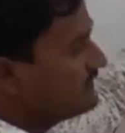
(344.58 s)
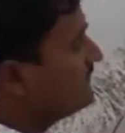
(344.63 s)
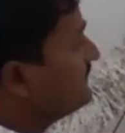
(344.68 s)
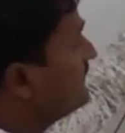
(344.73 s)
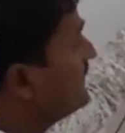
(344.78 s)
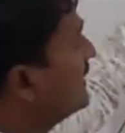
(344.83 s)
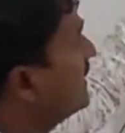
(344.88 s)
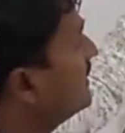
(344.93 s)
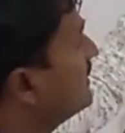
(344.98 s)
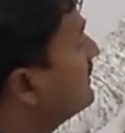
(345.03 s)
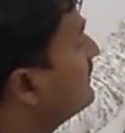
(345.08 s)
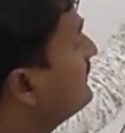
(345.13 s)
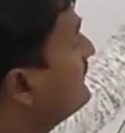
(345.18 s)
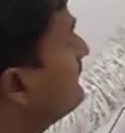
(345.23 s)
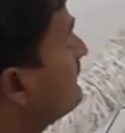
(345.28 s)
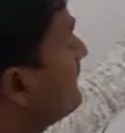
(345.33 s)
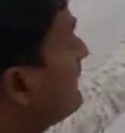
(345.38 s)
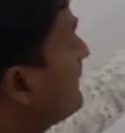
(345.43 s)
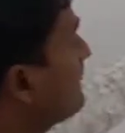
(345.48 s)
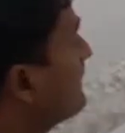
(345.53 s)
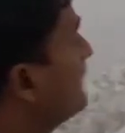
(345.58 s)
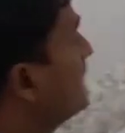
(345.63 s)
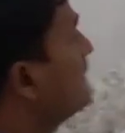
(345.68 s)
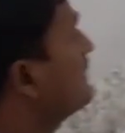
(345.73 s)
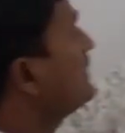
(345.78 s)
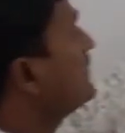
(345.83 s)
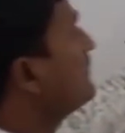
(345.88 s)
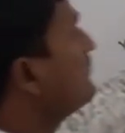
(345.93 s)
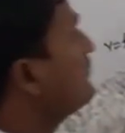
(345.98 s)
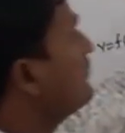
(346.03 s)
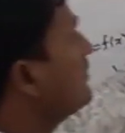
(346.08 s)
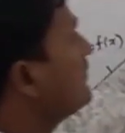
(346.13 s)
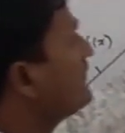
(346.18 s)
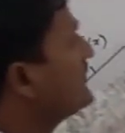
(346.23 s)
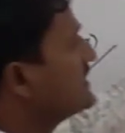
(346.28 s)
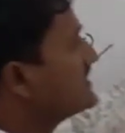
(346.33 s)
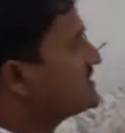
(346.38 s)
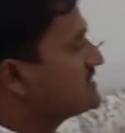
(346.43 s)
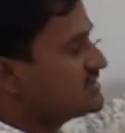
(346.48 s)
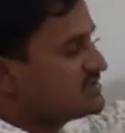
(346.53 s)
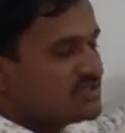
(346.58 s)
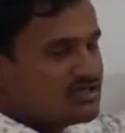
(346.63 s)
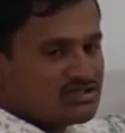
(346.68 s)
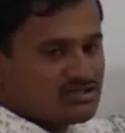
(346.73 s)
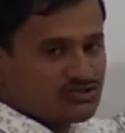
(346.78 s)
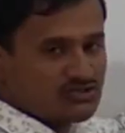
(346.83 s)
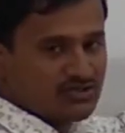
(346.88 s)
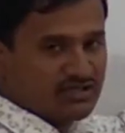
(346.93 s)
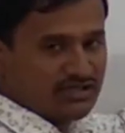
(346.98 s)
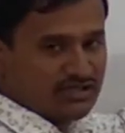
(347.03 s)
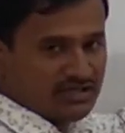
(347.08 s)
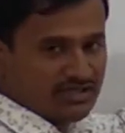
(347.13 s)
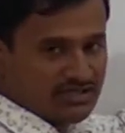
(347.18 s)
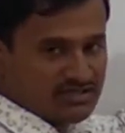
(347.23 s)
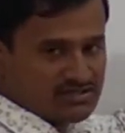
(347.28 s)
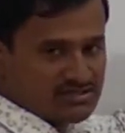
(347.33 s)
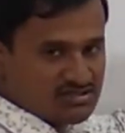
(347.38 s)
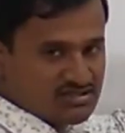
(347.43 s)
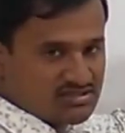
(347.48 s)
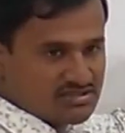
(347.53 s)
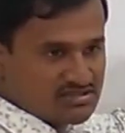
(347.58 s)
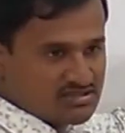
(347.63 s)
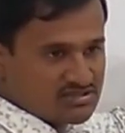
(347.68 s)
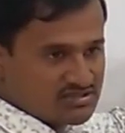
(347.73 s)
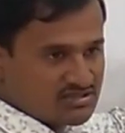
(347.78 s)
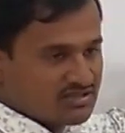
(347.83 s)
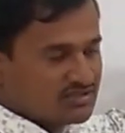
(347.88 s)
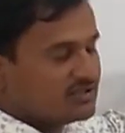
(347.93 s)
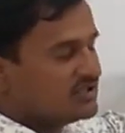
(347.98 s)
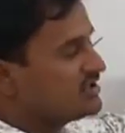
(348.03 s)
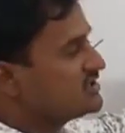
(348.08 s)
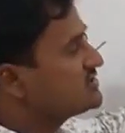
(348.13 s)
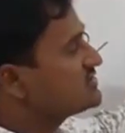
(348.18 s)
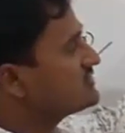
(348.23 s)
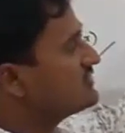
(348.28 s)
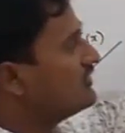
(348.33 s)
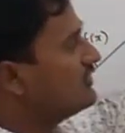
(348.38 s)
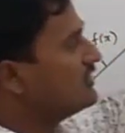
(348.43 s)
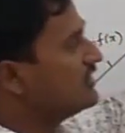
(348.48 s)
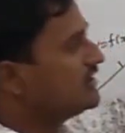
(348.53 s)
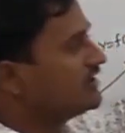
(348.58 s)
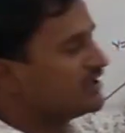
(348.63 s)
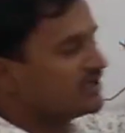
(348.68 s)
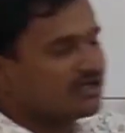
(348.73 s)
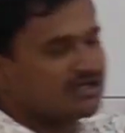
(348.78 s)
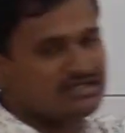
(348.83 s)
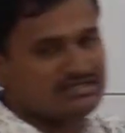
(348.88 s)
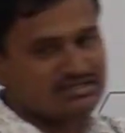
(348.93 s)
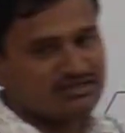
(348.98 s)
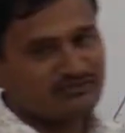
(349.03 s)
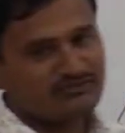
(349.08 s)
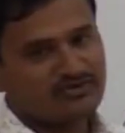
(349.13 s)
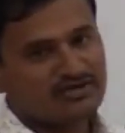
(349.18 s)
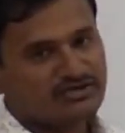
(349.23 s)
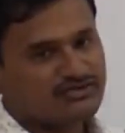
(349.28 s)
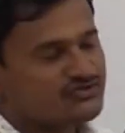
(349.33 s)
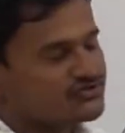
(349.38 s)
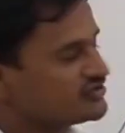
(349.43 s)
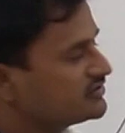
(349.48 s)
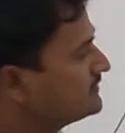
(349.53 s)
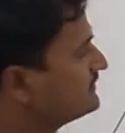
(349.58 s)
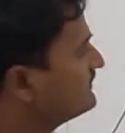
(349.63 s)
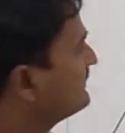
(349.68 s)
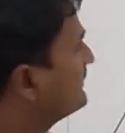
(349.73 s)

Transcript: then f of x is also increases, that is called increasing function,